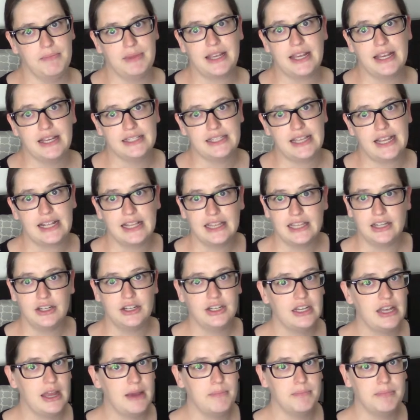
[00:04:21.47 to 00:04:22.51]
because I cleared
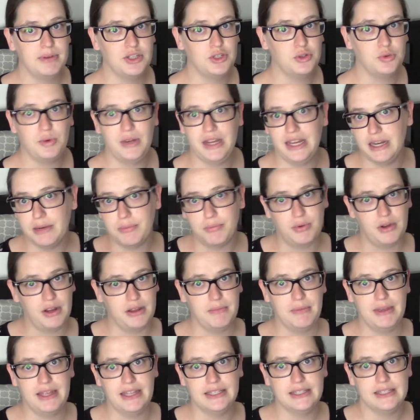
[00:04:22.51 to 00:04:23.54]
it up between
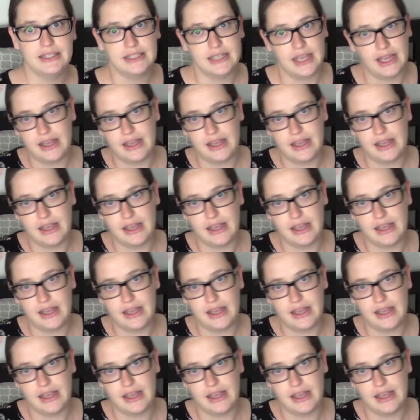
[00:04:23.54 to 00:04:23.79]
appointments.